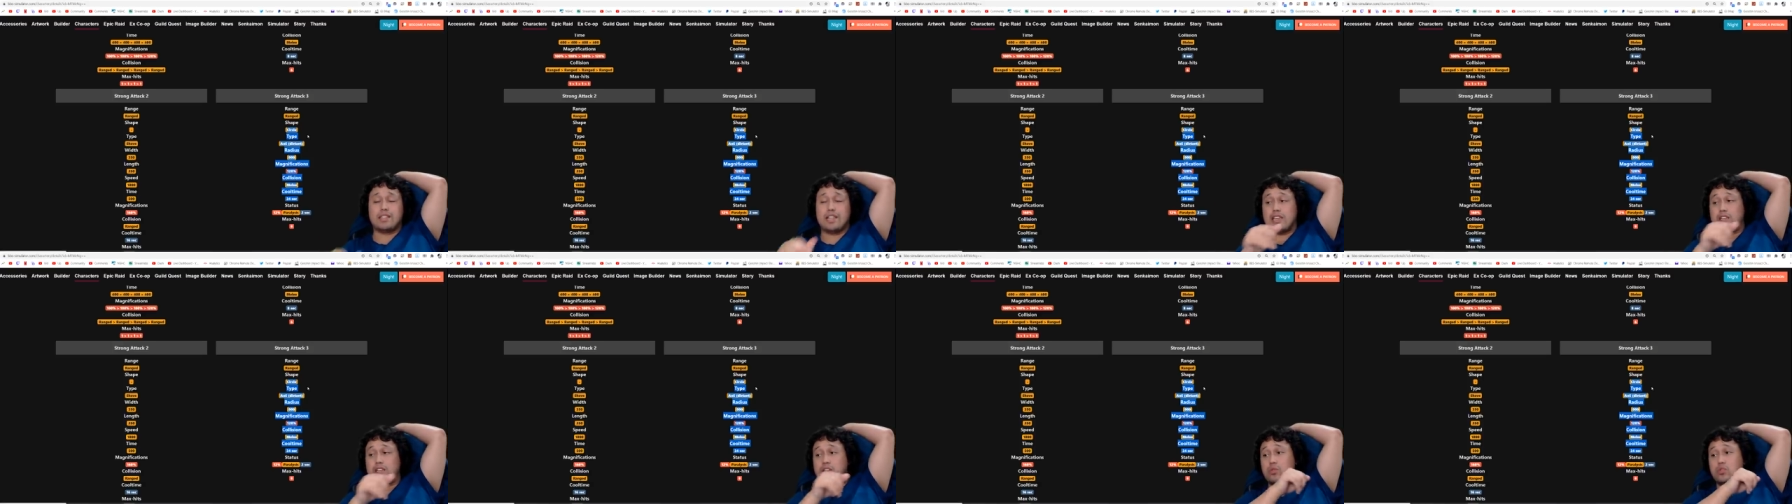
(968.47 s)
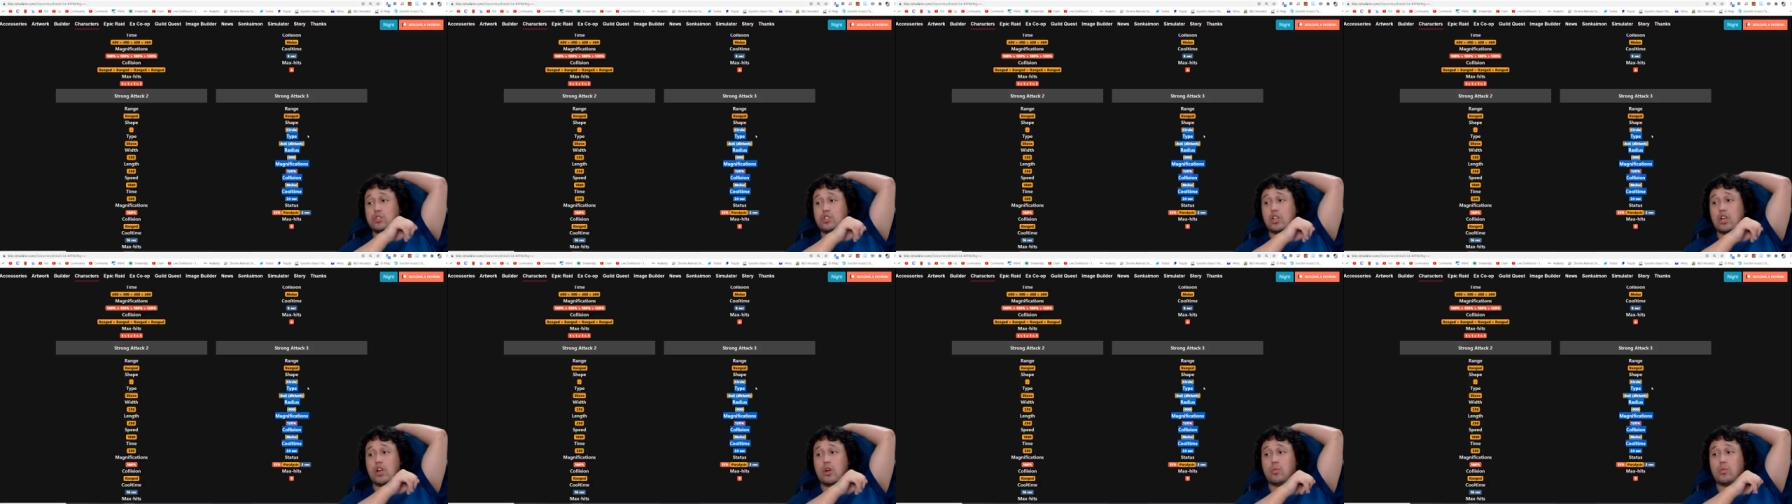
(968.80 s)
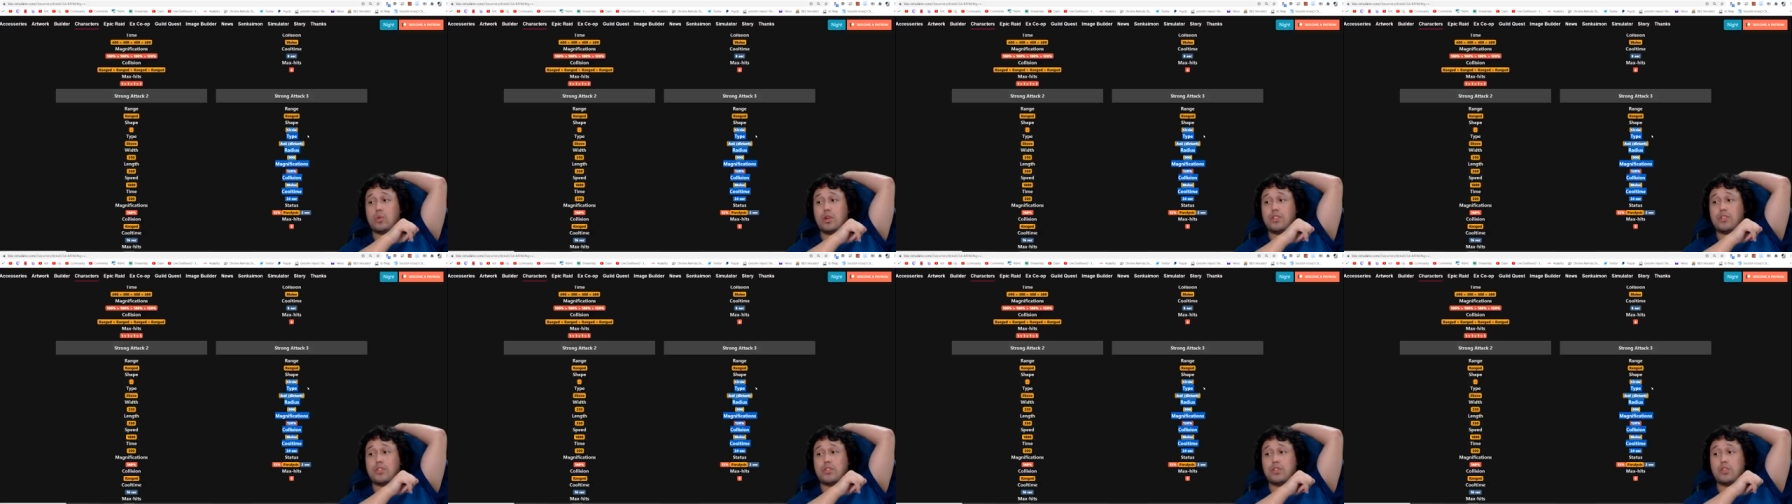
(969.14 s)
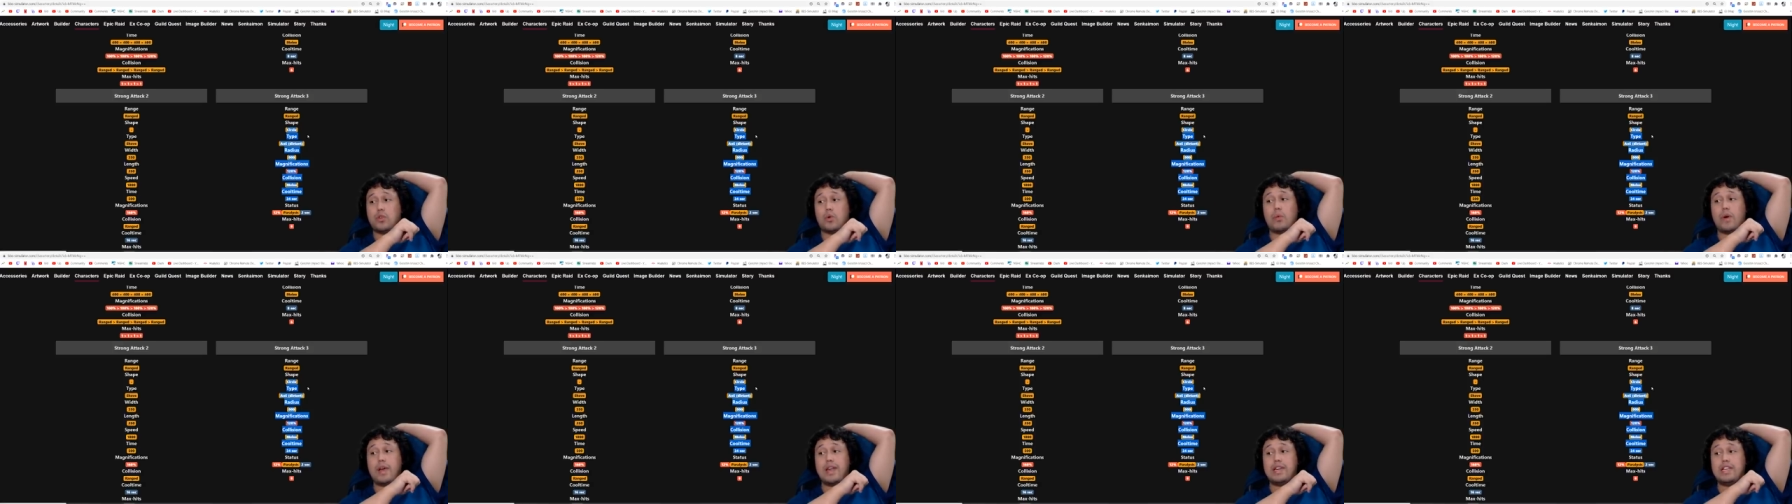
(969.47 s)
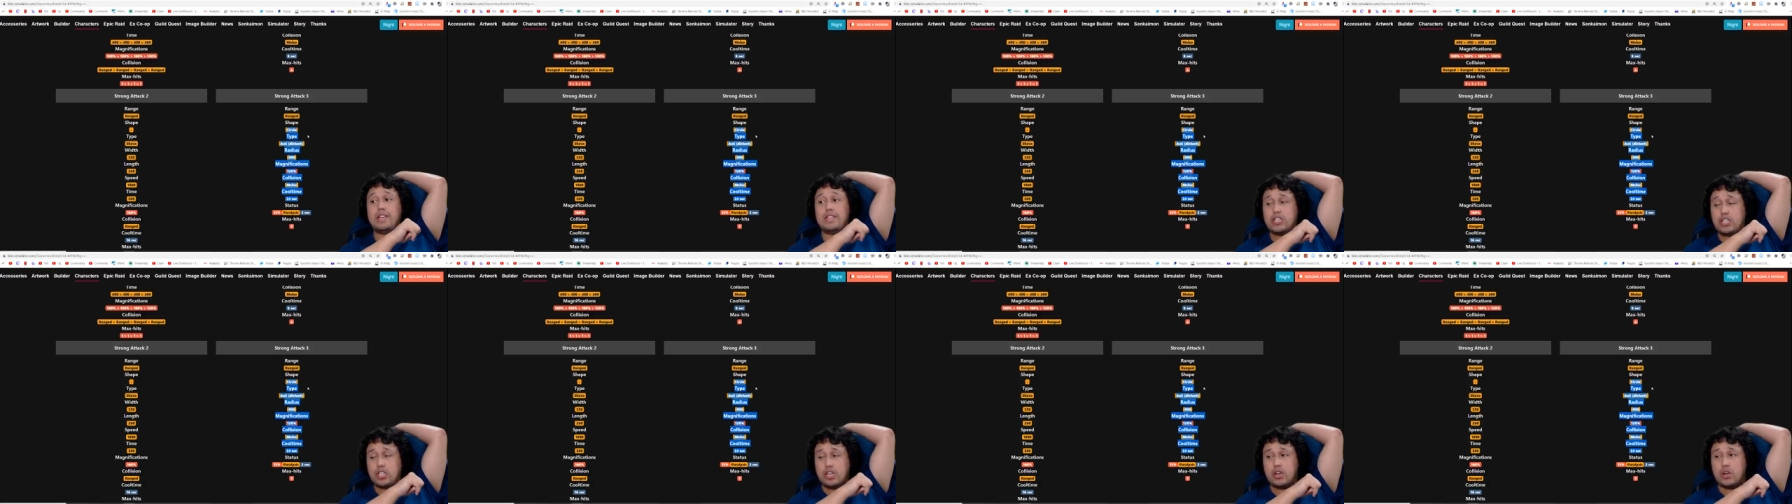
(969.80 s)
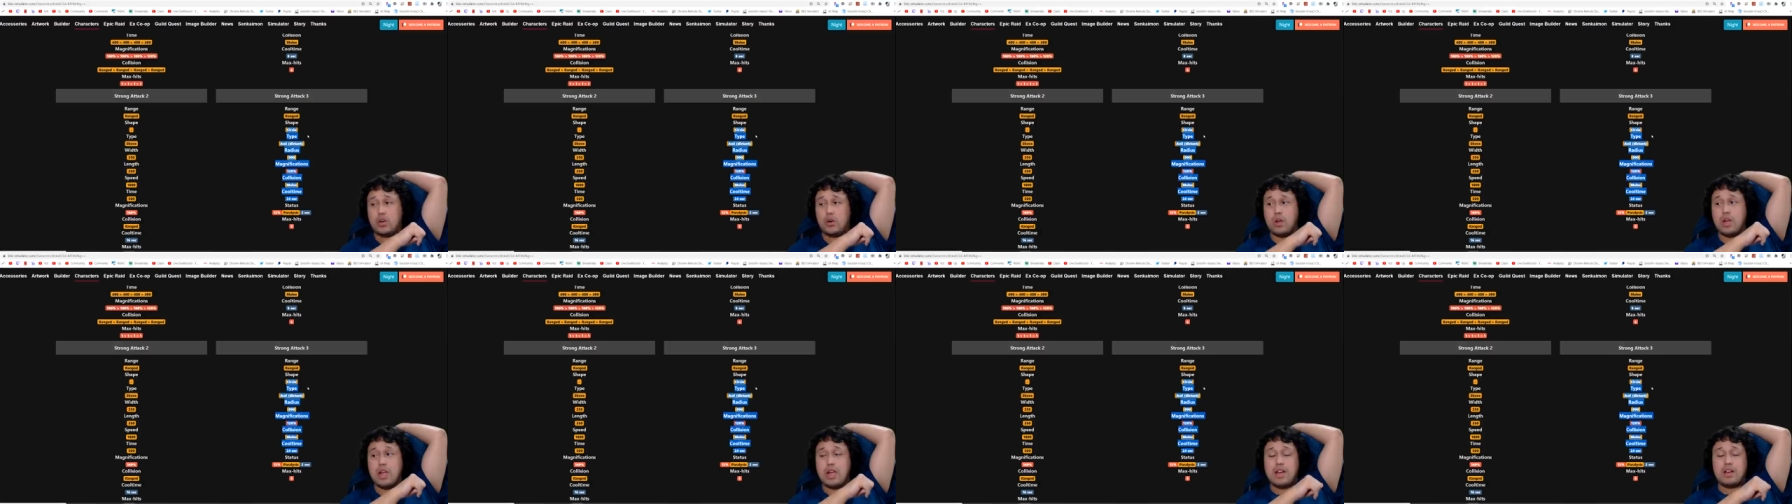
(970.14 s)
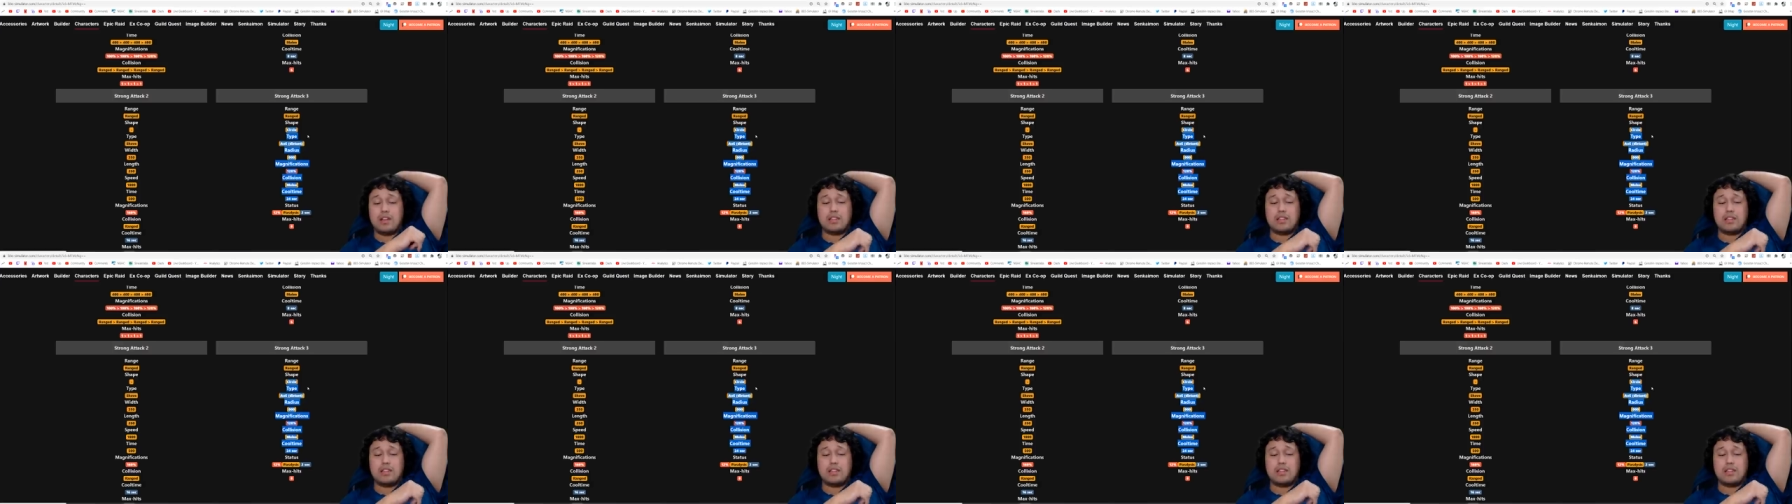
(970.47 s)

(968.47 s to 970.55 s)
like you saw with the White Ichigo,